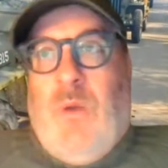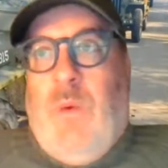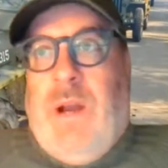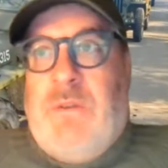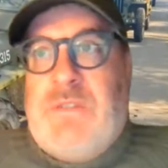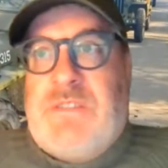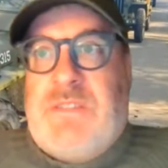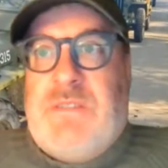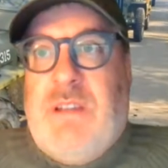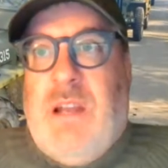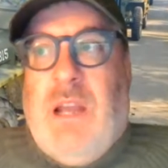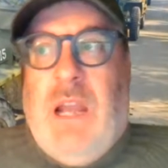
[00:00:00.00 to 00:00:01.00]
I was
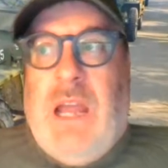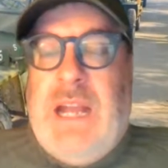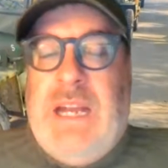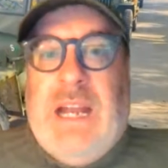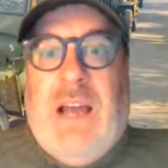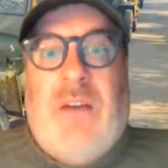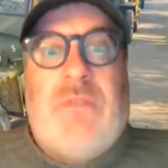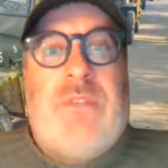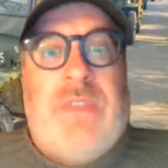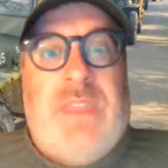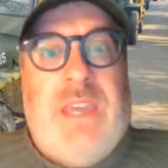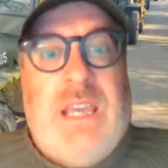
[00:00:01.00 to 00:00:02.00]
lining out the
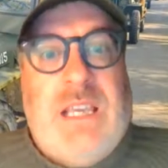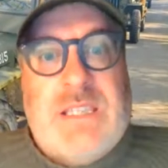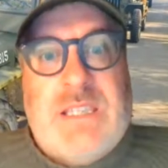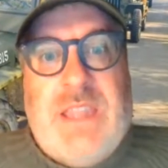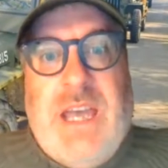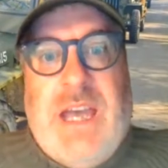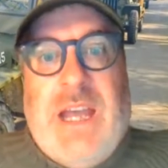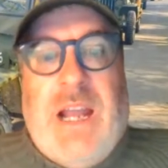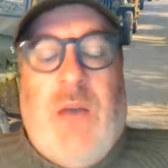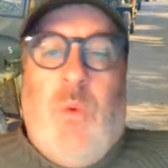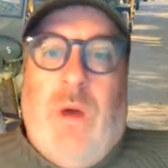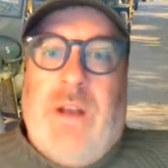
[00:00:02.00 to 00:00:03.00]
things that
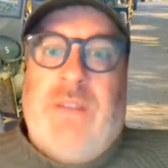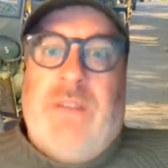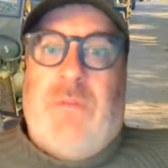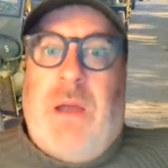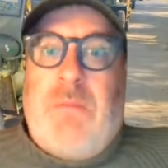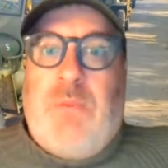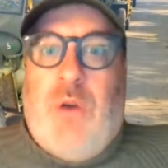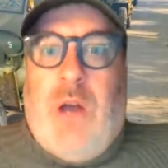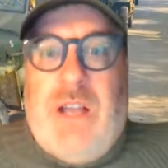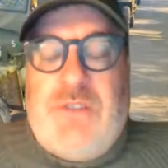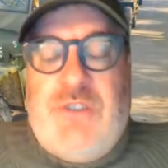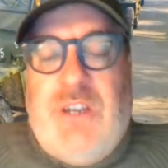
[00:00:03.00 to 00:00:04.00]
I wanted for my
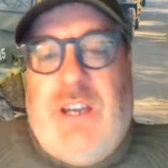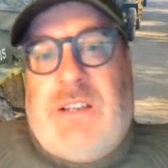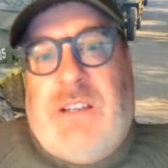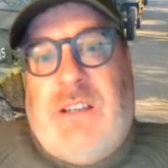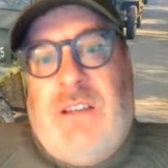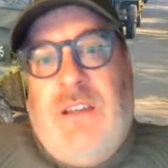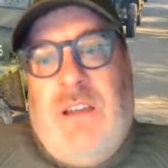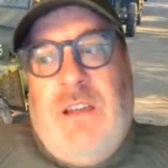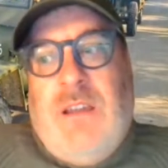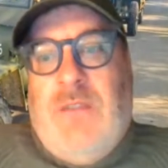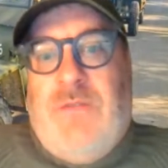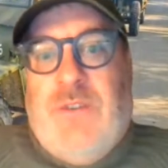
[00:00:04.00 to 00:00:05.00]
project,
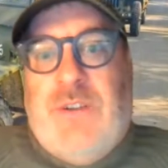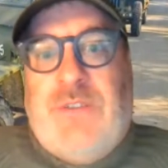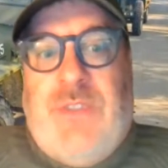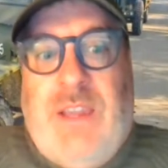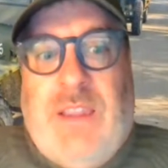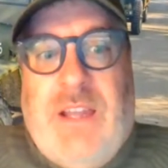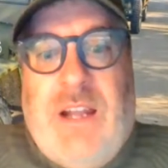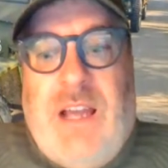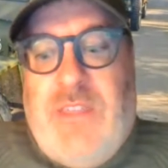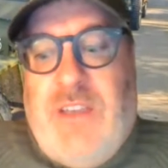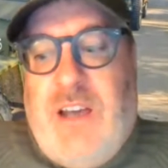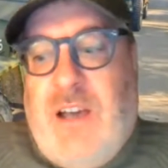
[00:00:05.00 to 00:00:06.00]
the first thing that I
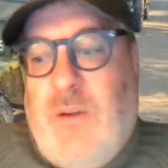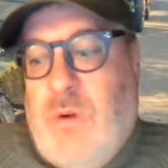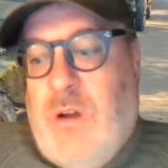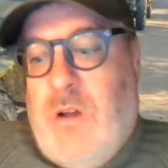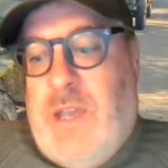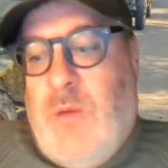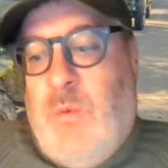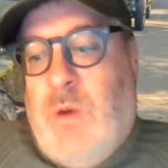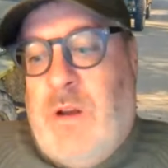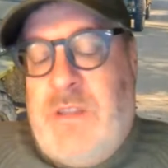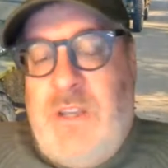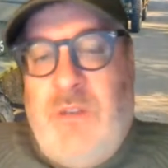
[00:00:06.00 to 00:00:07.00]
thought were, okay,
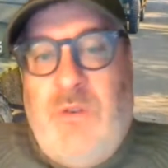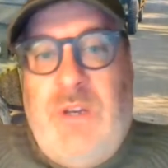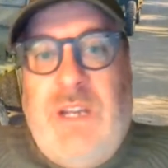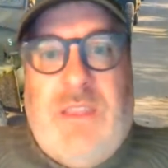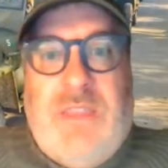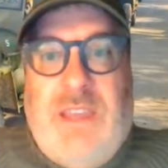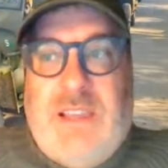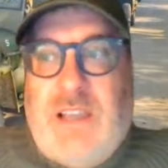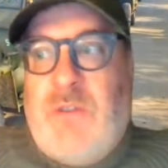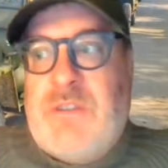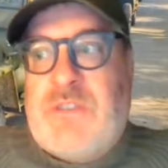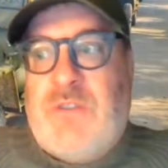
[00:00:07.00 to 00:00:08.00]
what are the unique things? I
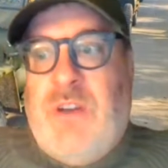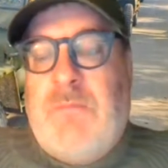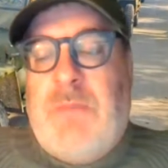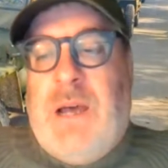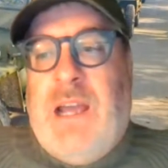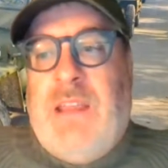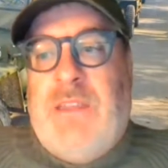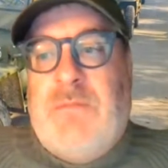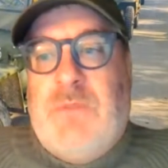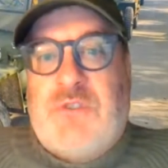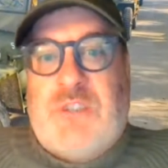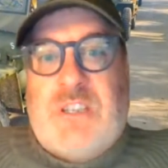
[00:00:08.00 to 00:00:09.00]
always try and buy the
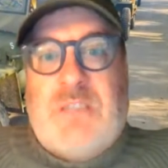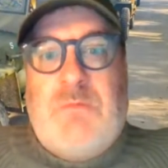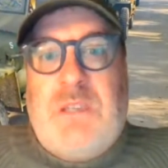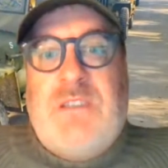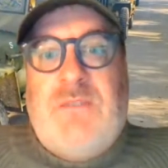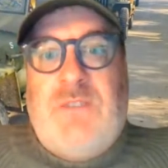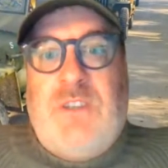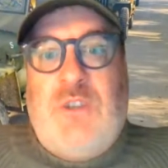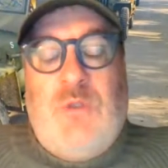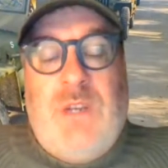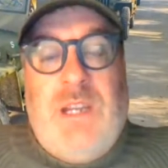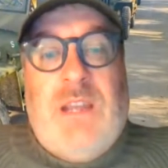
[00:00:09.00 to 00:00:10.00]
most expensive and
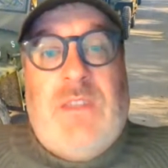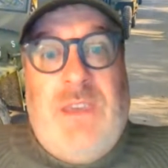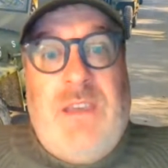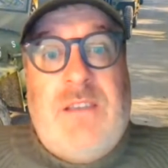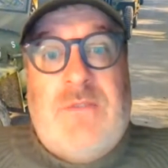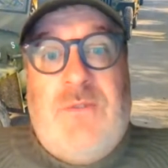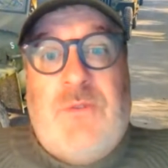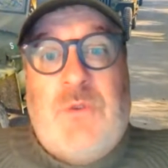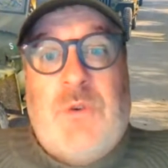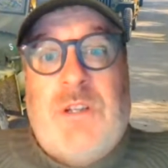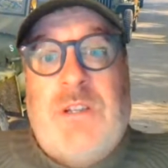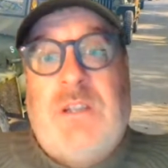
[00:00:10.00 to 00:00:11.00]
unique things
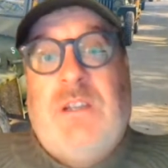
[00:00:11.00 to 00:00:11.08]
for it,